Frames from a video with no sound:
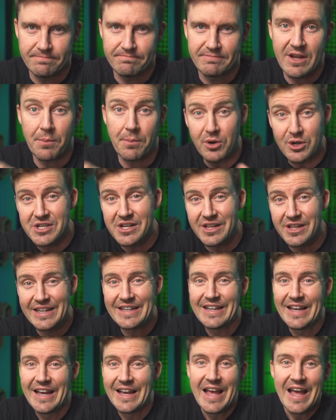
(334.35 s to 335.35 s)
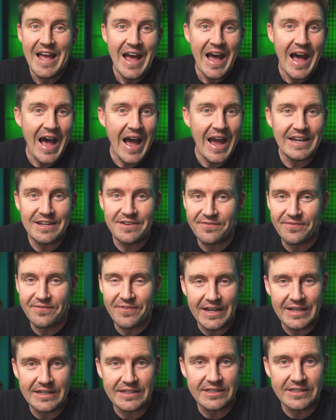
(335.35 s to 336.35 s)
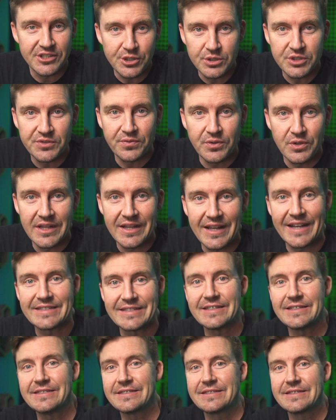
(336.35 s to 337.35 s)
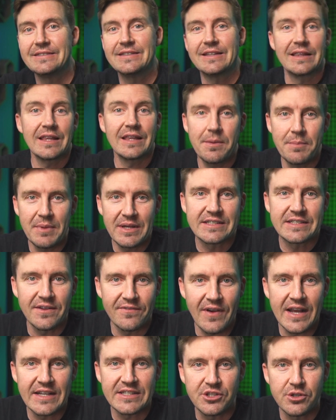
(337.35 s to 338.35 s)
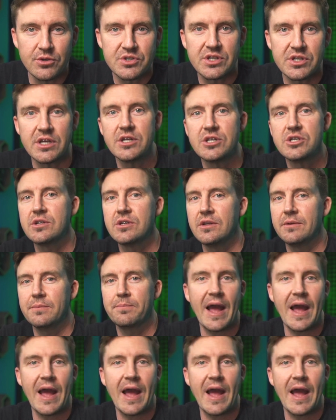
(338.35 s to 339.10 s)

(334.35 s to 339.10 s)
Now, personally, I didn't find it as useful as it limits device usage,